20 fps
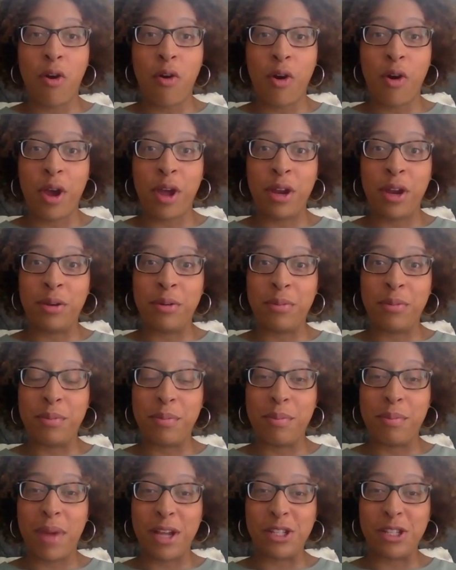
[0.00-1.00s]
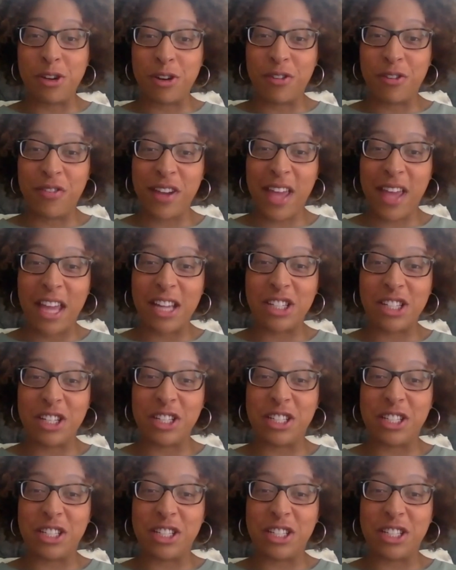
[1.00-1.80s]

on my certification to